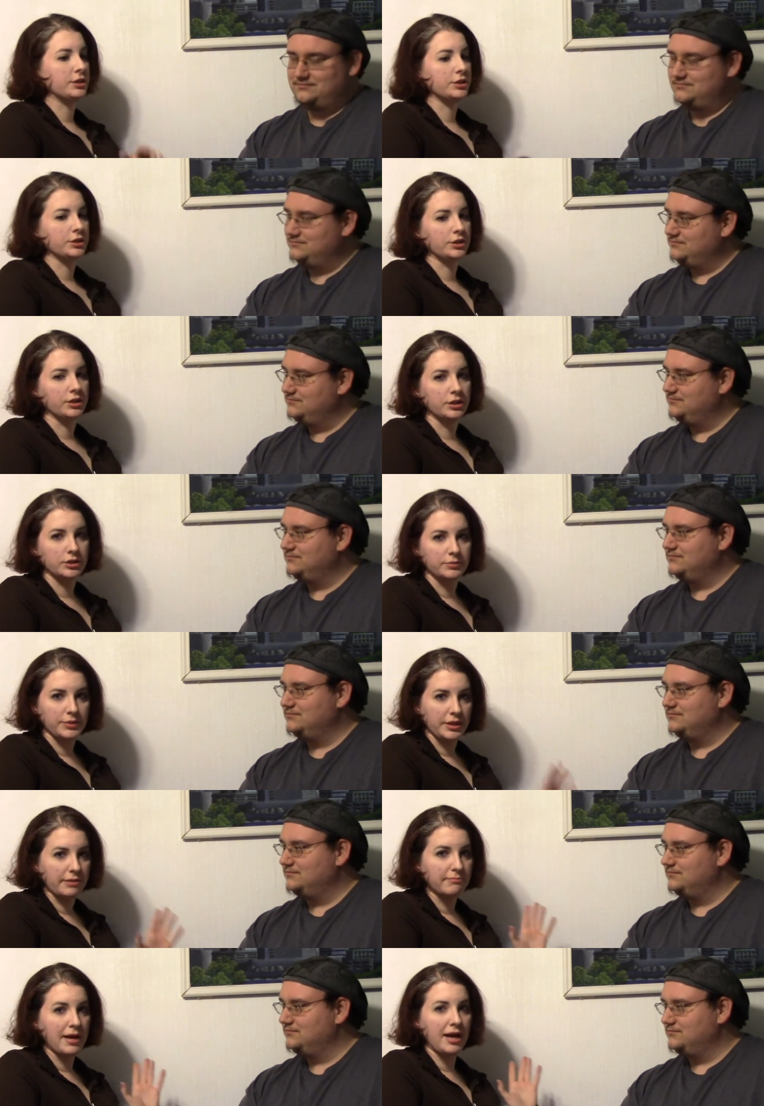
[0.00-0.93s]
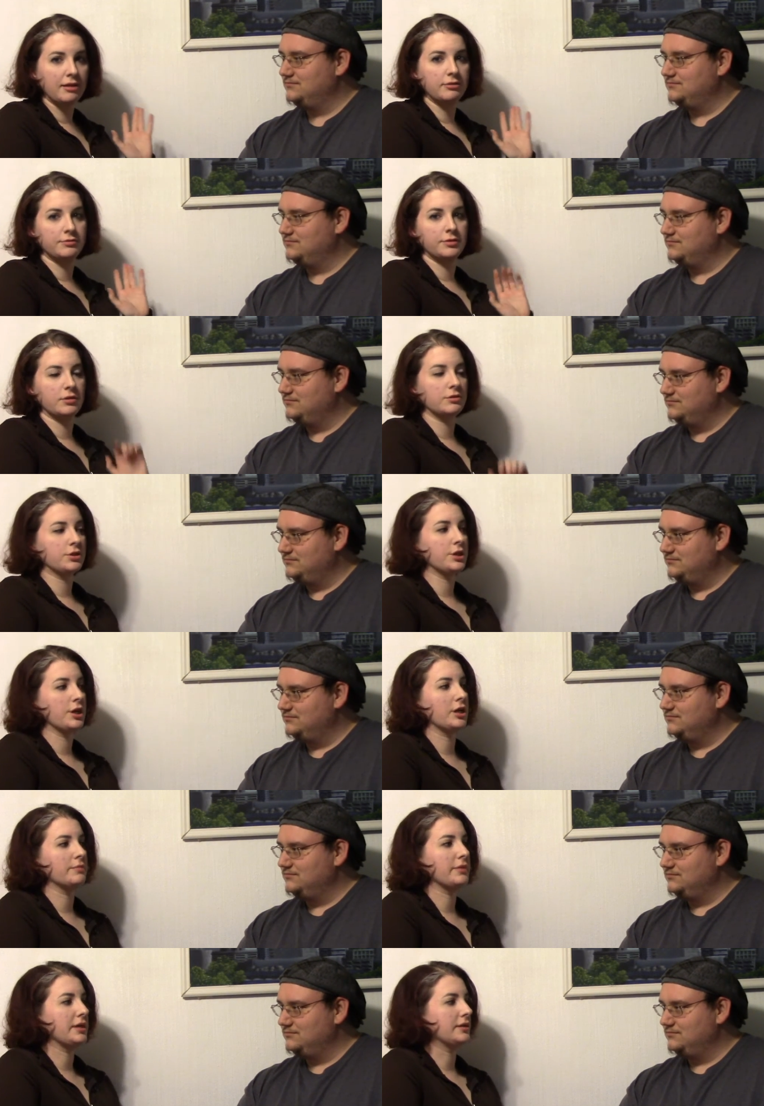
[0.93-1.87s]
Speaker 1: There's going to be a Malifaux
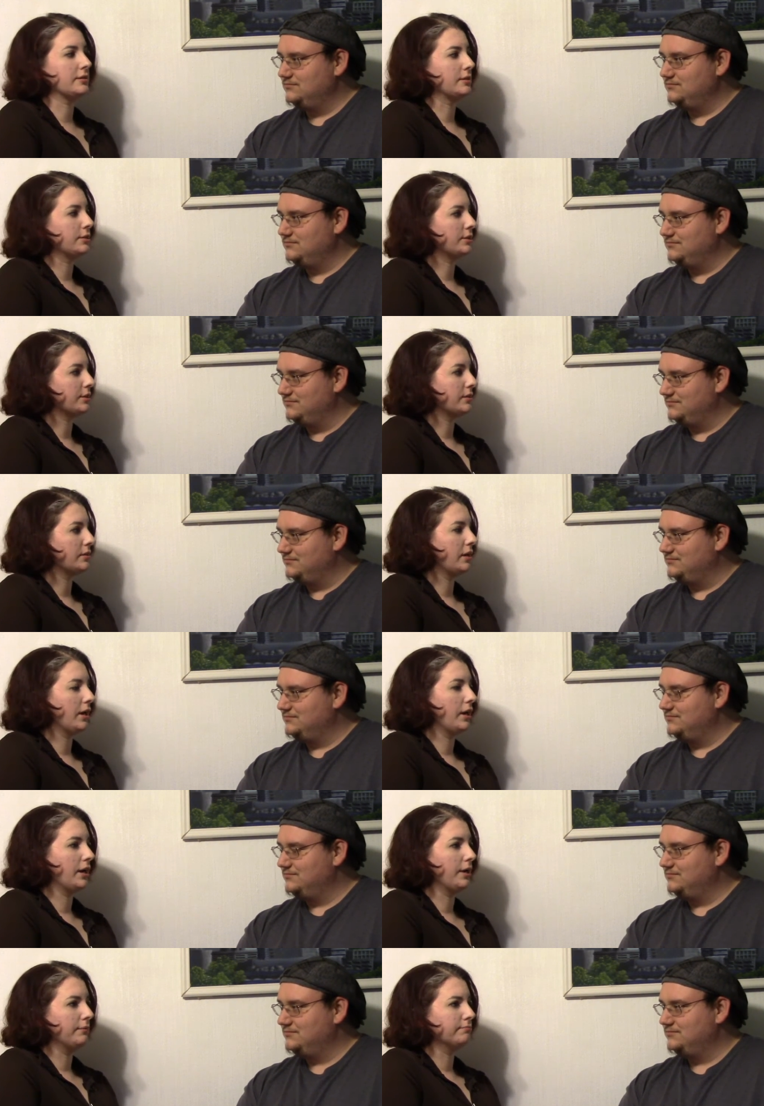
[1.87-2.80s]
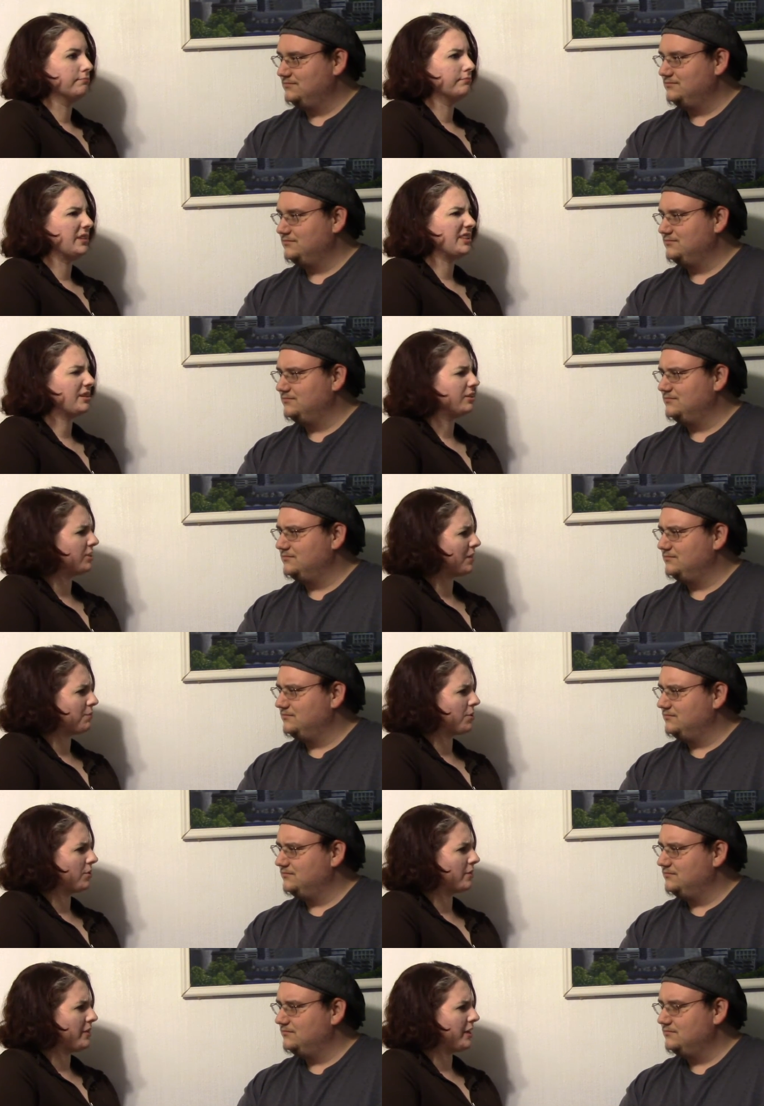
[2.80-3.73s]
tournament. There's mm. um, is there a Drop
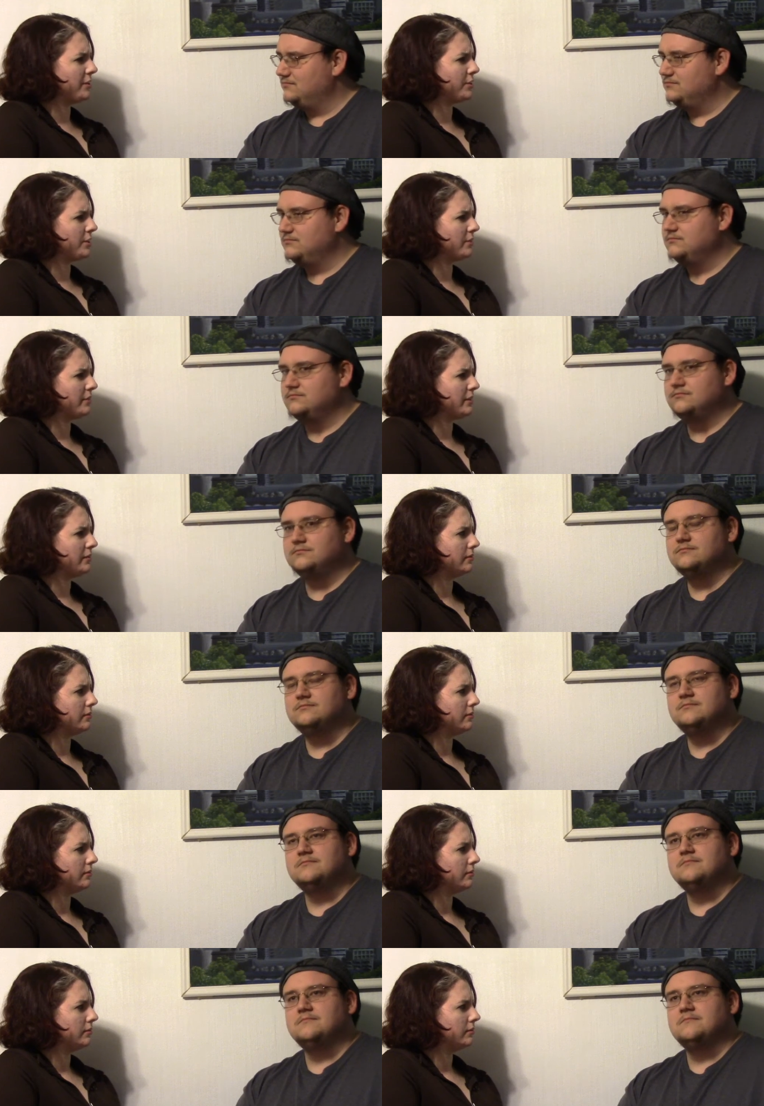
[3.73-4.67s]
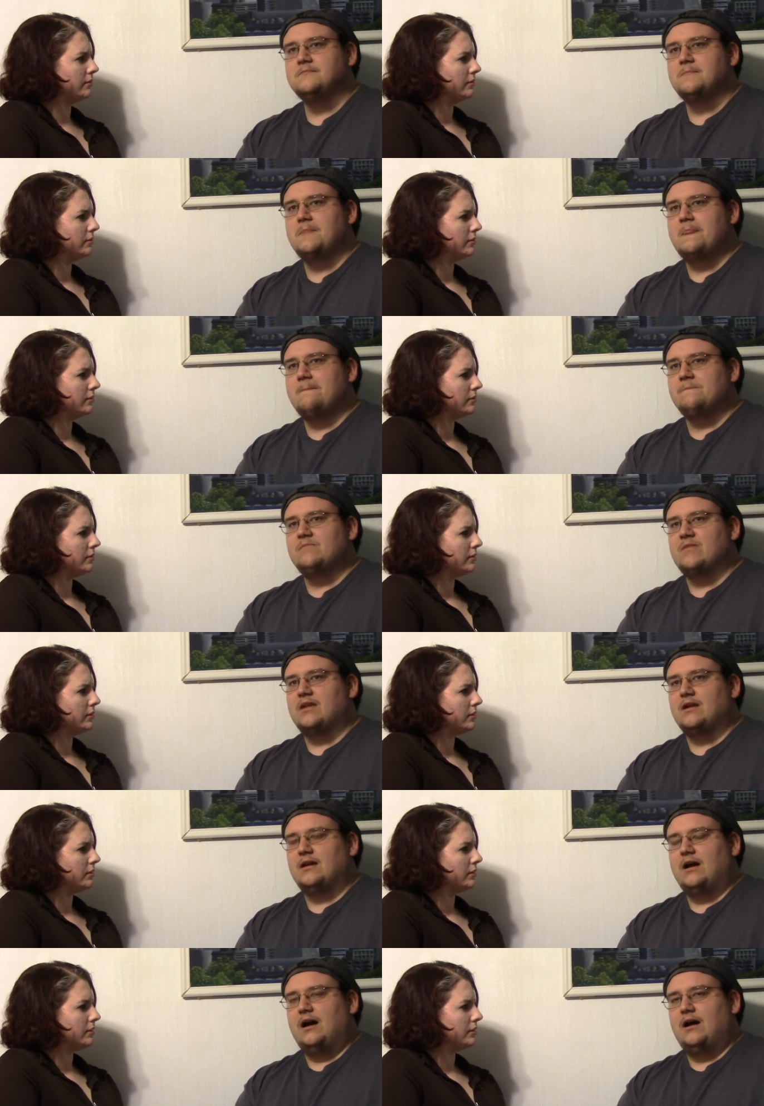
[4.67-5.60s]
Zone Commander tournament?
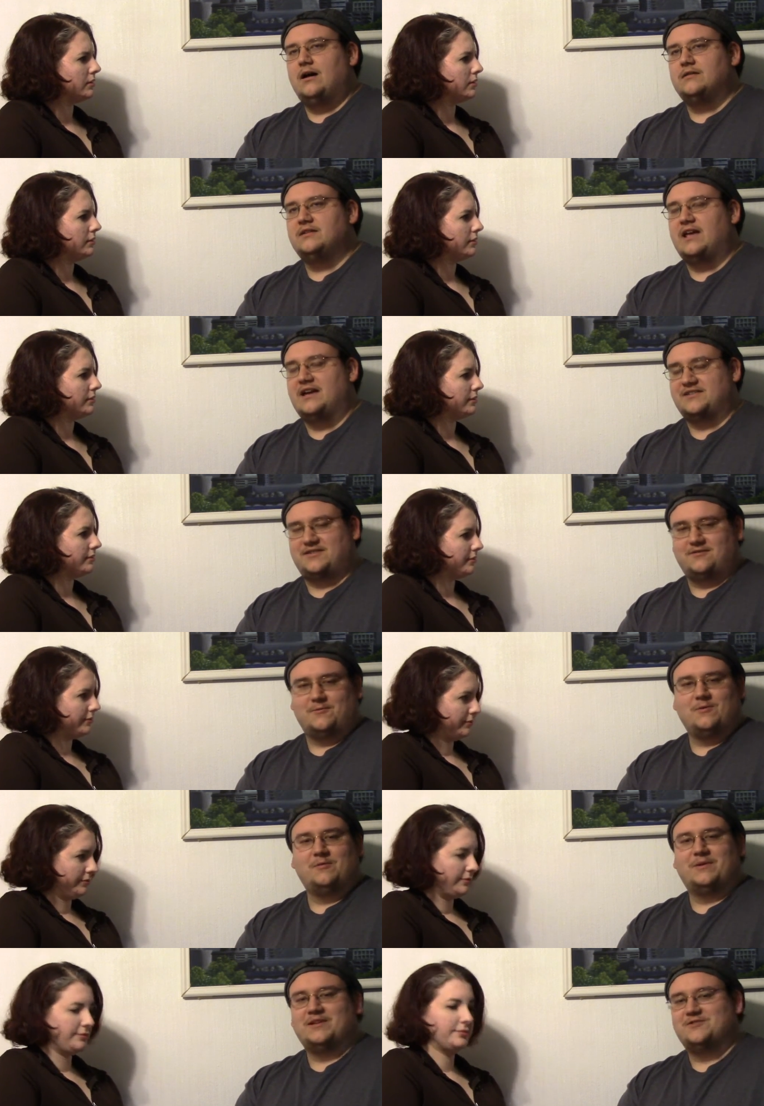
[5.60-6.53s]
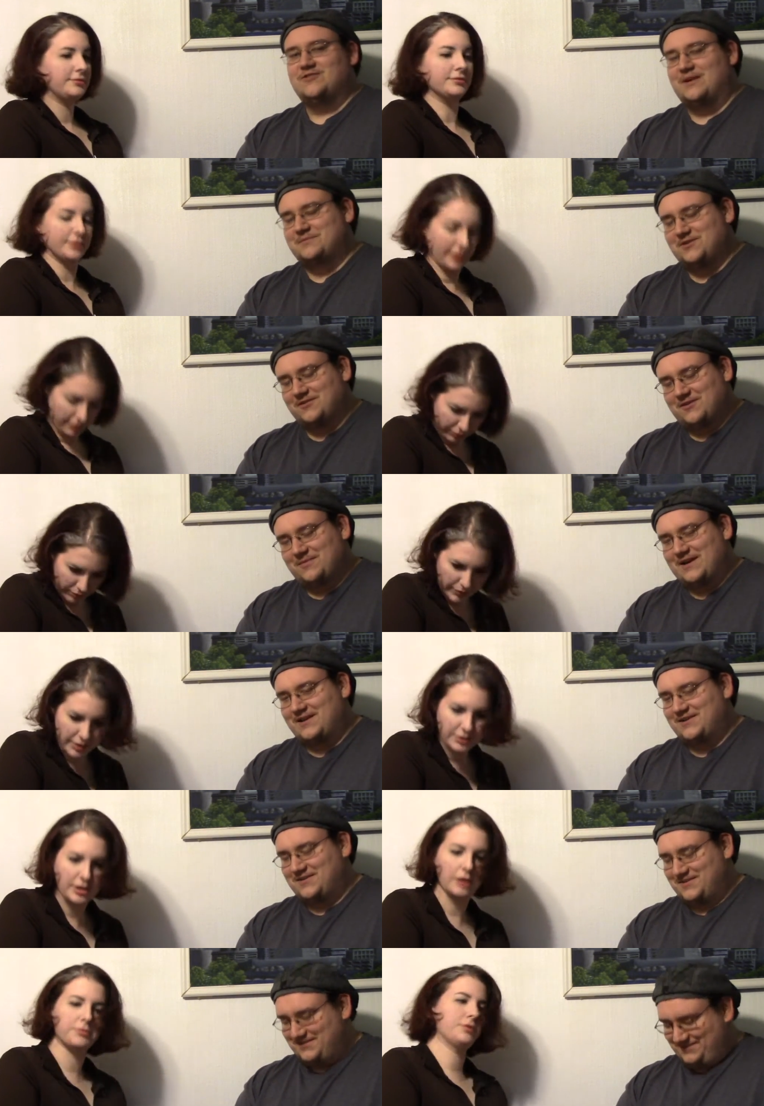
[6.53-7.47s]
Yes.
Speaker 2: Yes, there will be a Drop Zone there Commander. Will
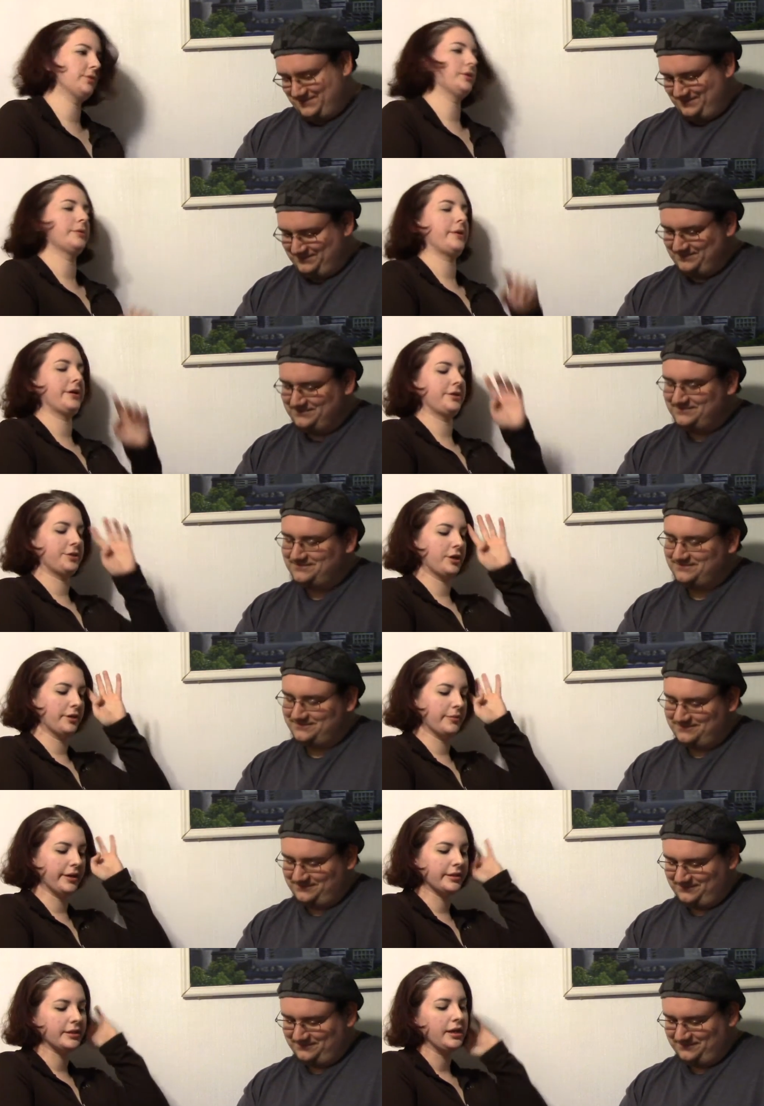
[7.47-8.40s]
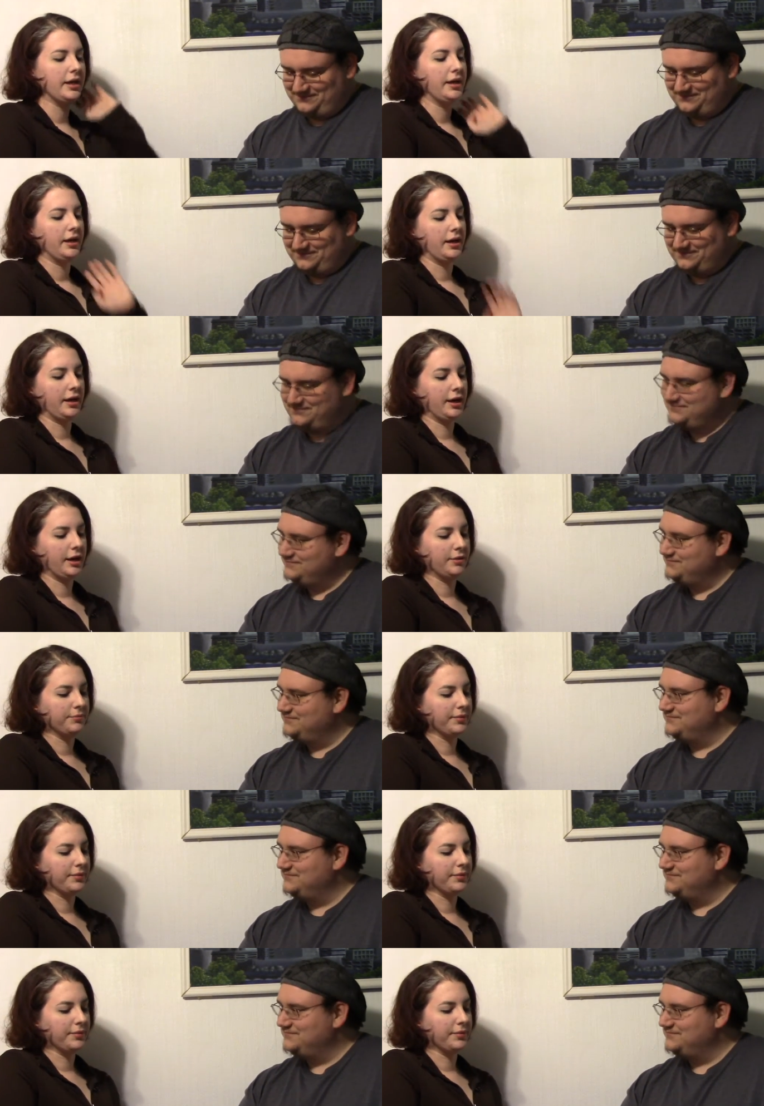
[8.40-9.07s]
be a Drop
Speaker 1: Zone Commander tournament. Uh,